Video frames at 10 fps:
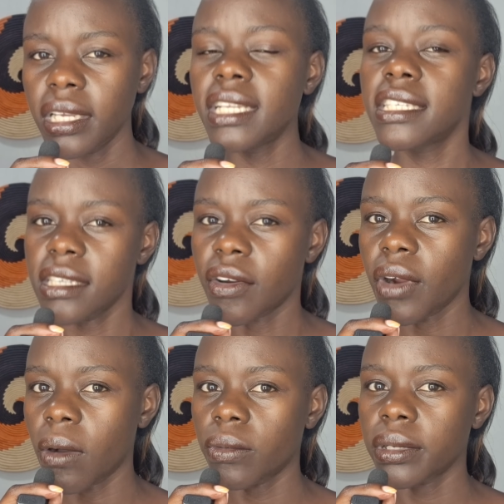It is a
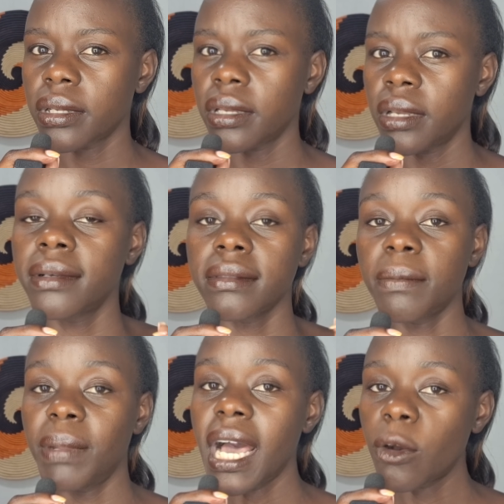crown.
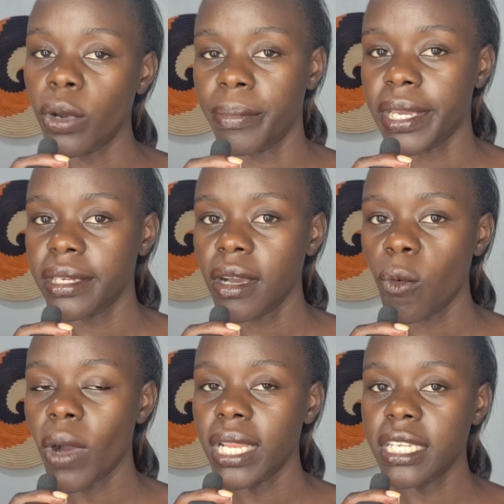The black
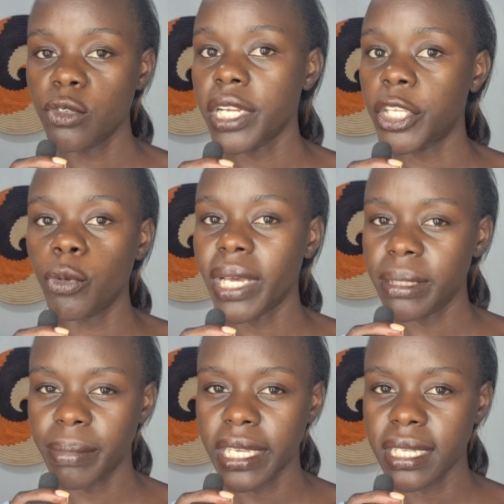women were literally
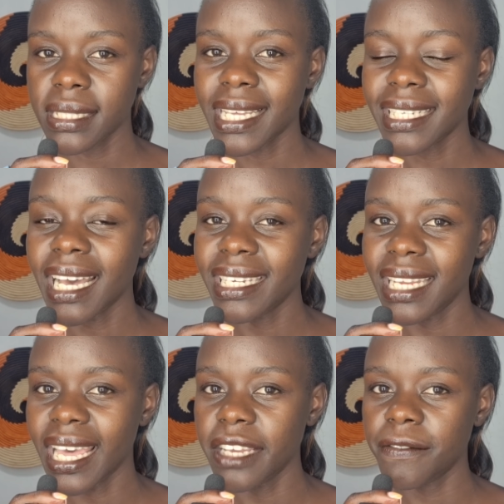human beings that had
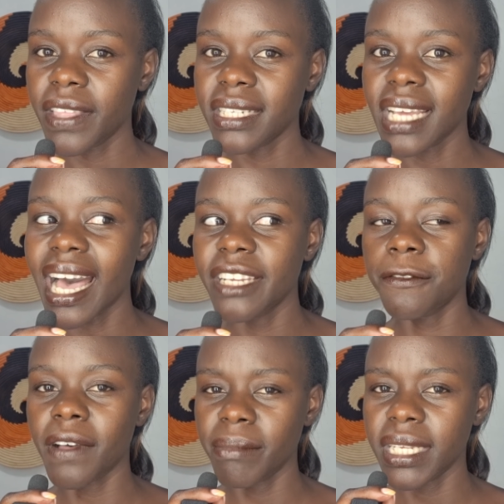life, that
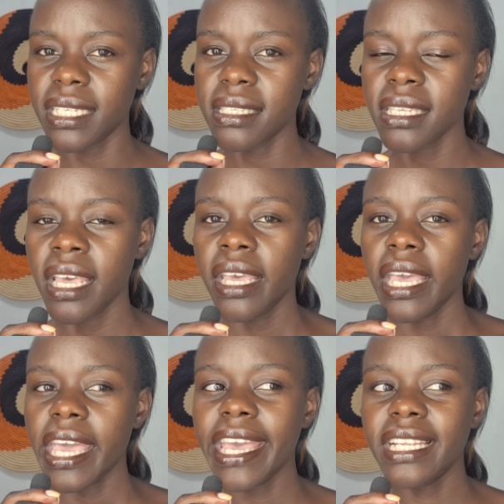had families.
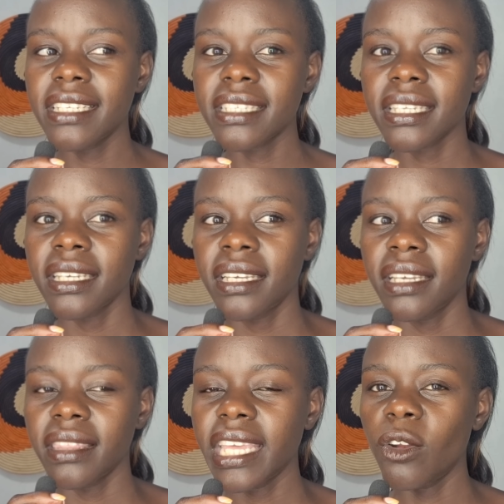And
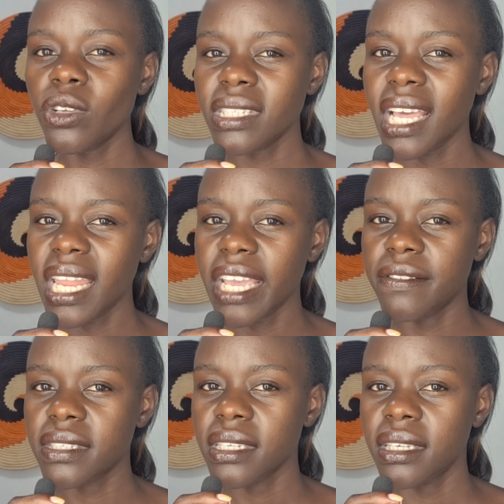they lost their
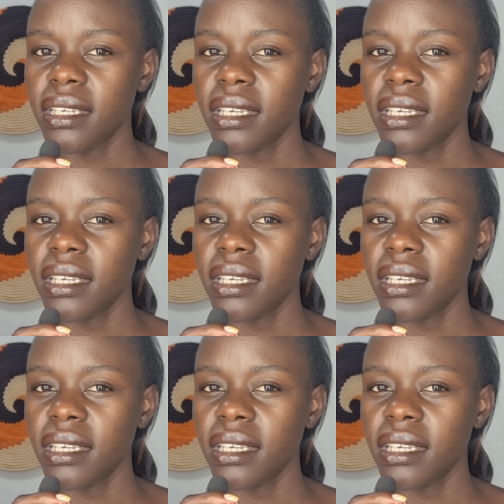lives.